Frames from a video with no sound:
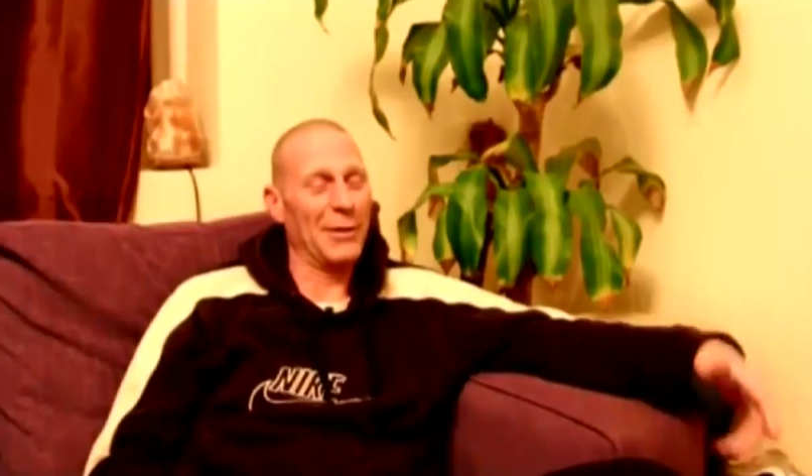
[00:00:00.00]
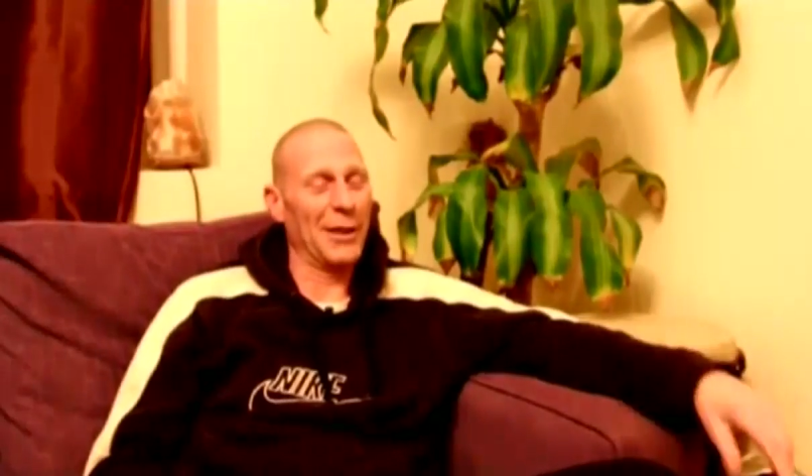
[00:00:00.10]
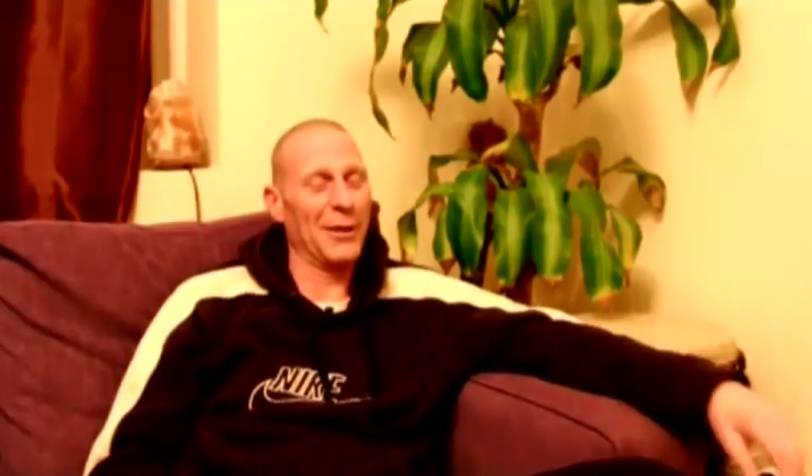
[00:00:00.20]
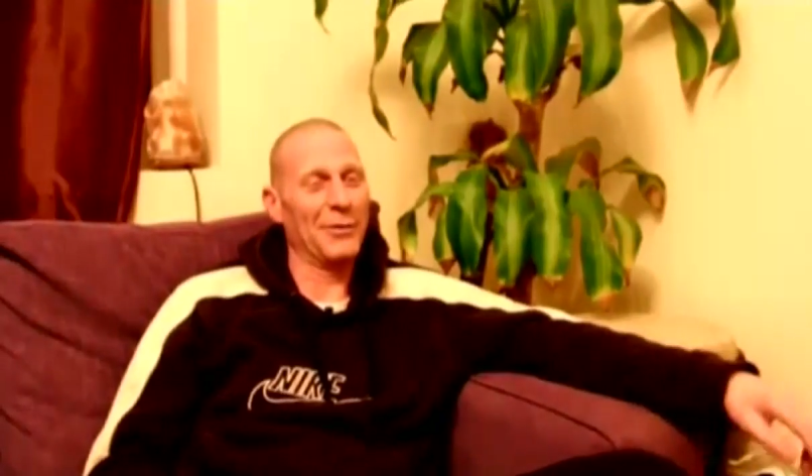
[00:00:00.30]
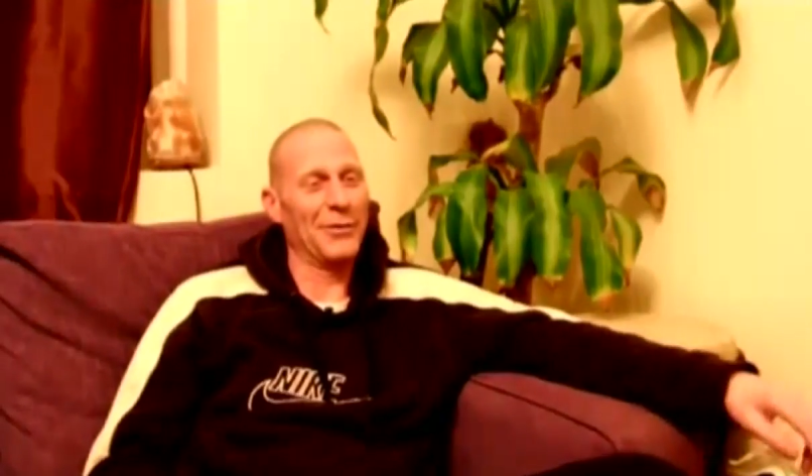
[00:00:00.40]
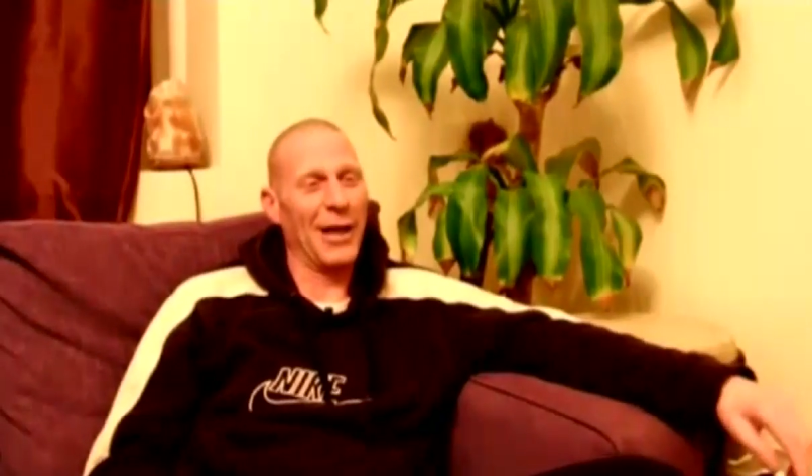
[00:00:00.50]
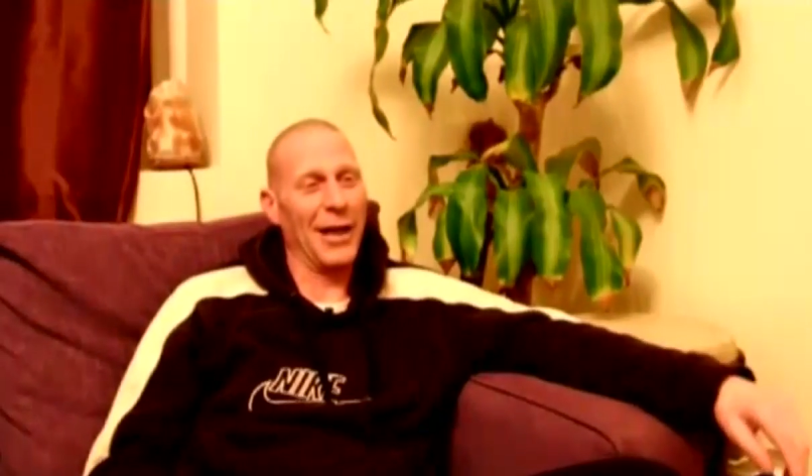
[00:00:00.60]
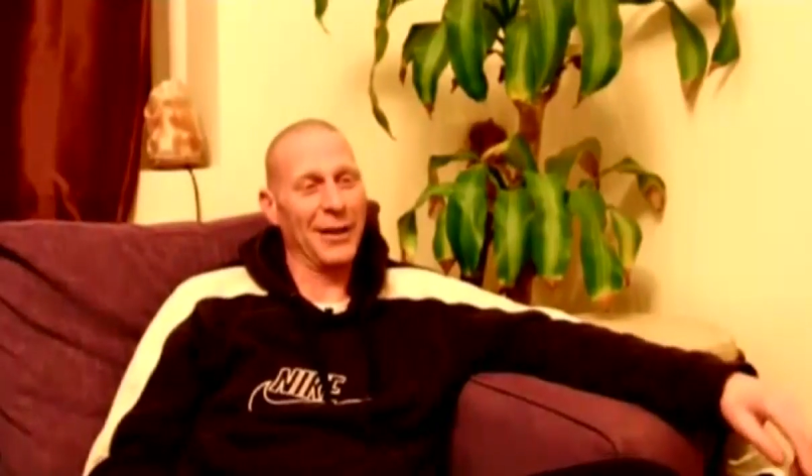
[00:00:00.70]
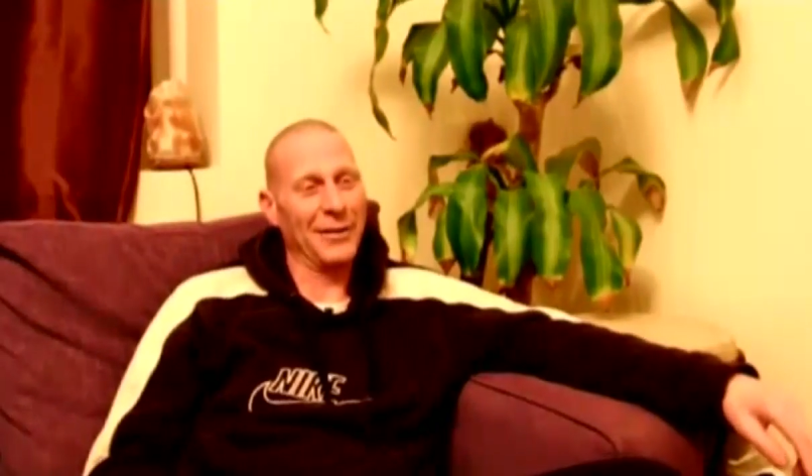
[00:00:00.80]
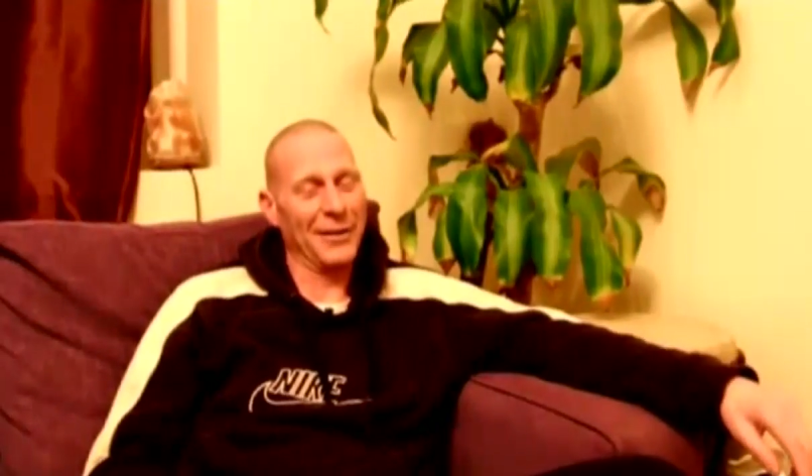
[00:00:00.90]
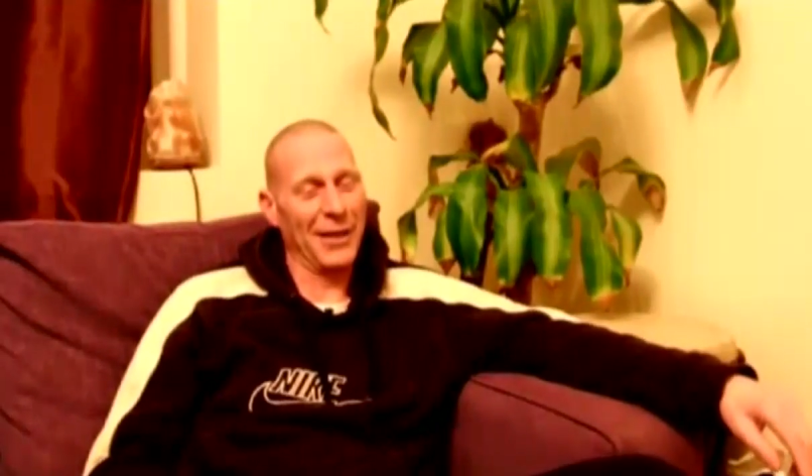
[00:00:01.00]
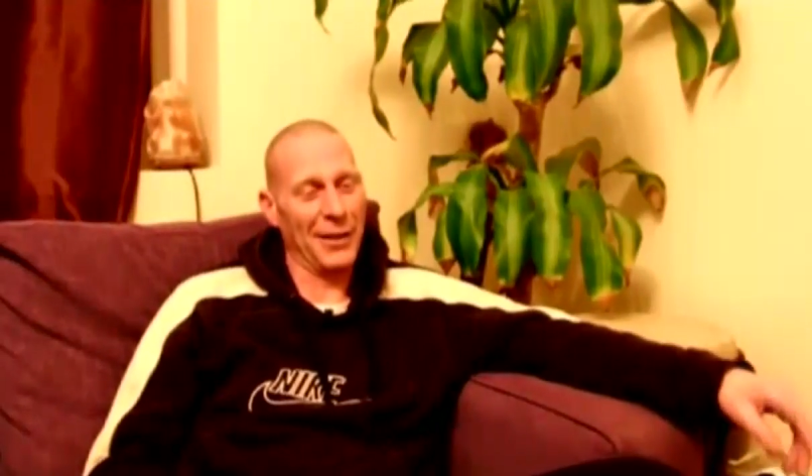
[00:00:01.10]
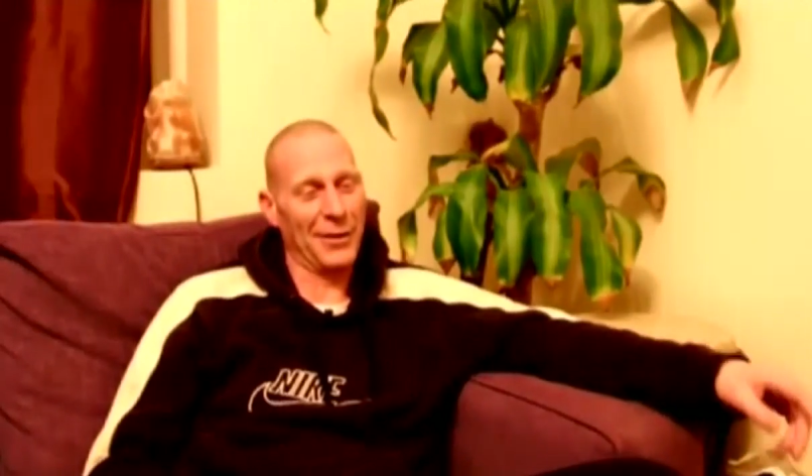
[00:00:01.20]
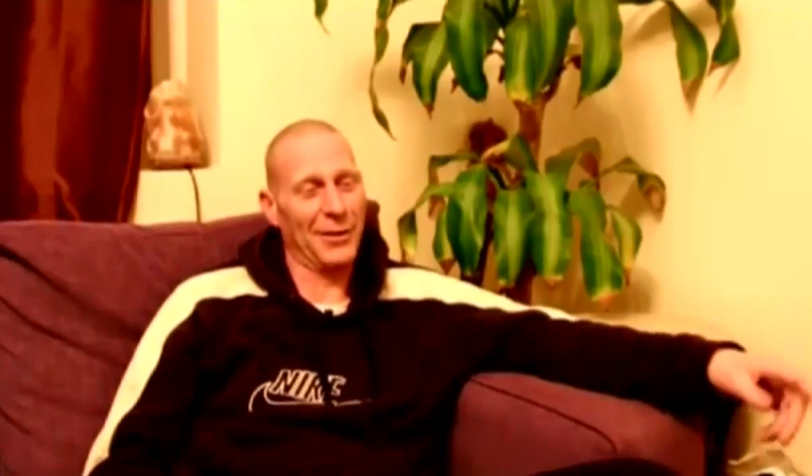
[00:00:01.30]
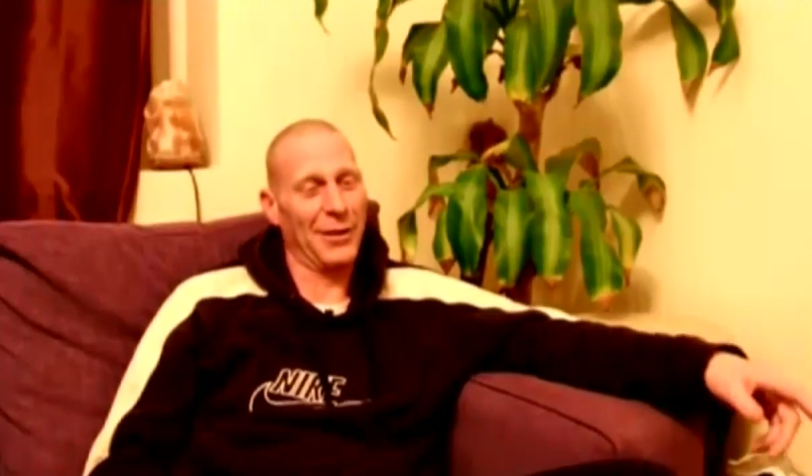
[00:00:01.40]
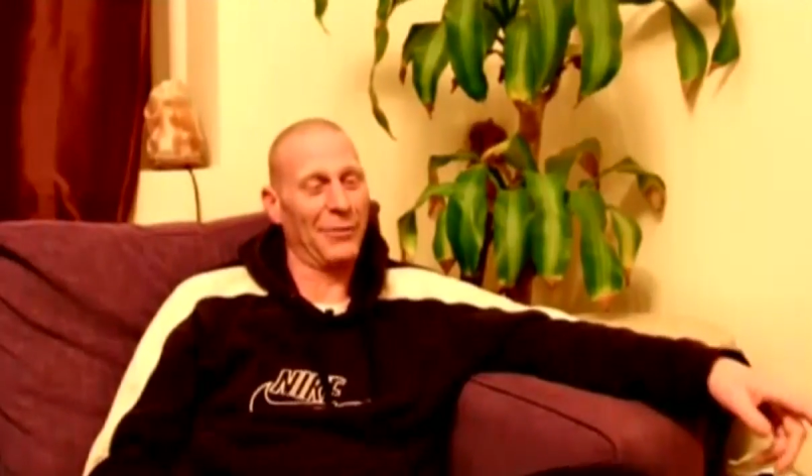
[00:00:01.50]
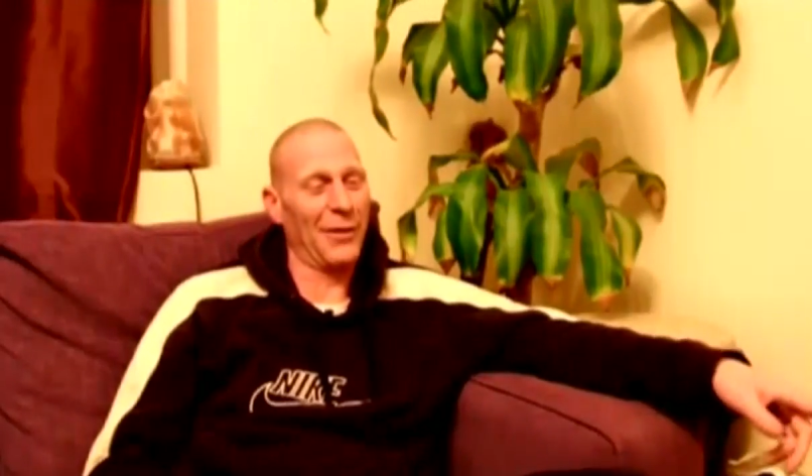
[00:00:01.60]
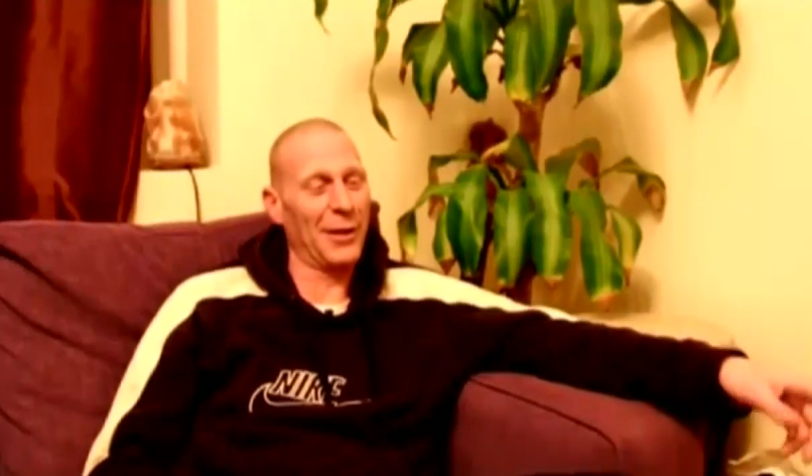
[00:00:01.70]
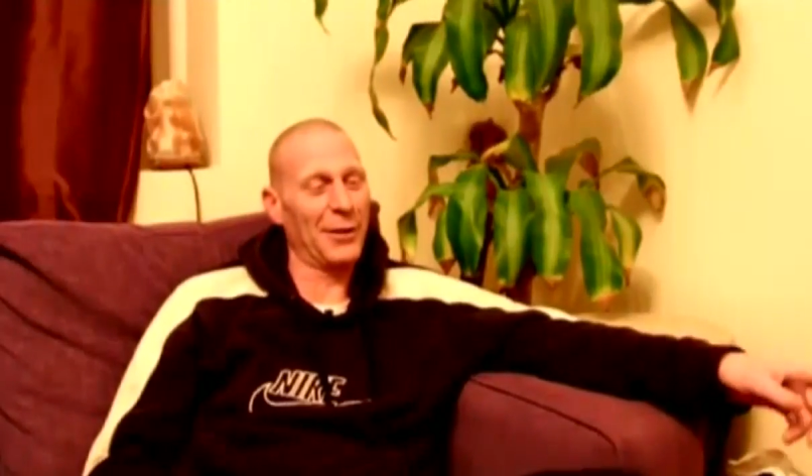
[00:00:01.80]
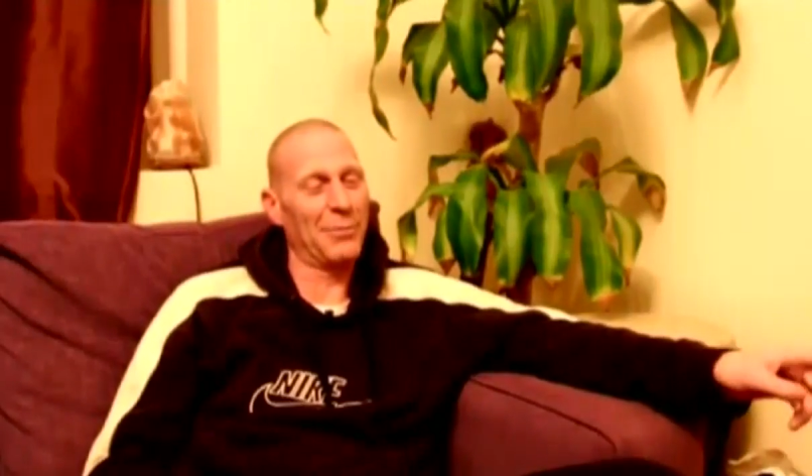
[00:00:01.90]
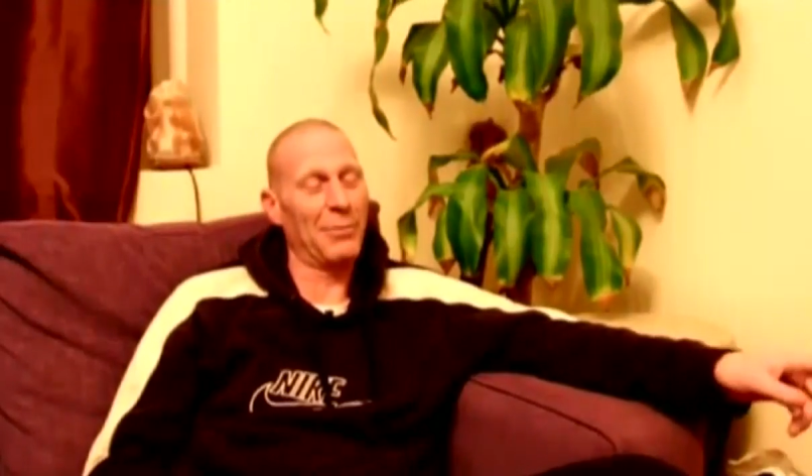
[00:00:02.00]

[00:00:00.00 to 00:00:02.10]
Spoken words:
my little file and asked the defence